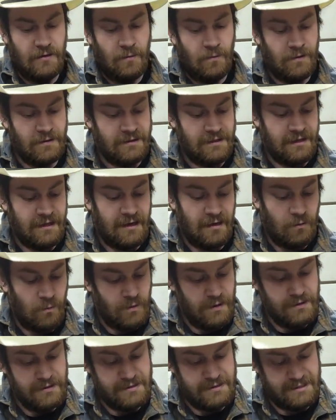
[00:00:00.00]
One thing I
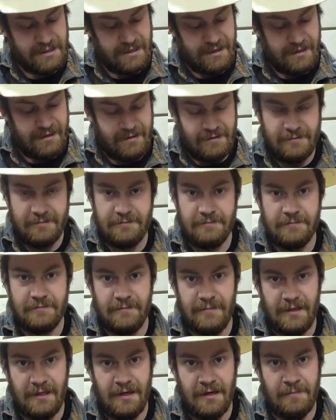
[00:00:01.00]
will say
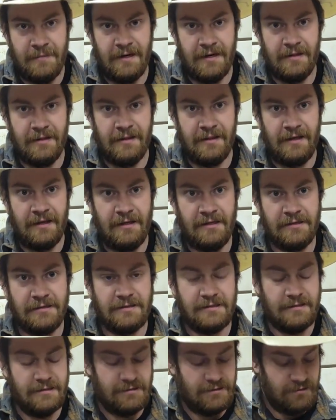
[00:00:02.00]
about
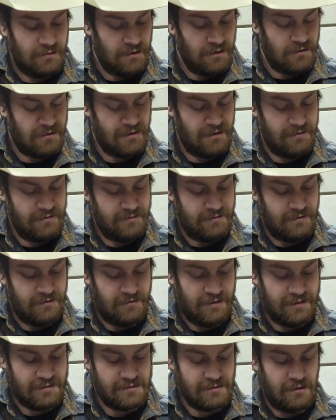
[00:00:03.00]
these locking, or
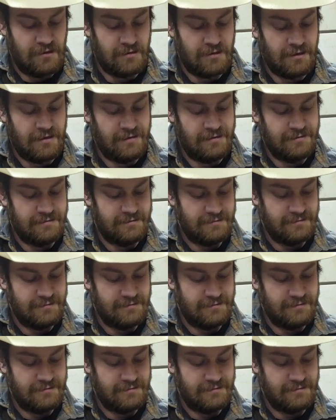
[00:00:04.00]
this locking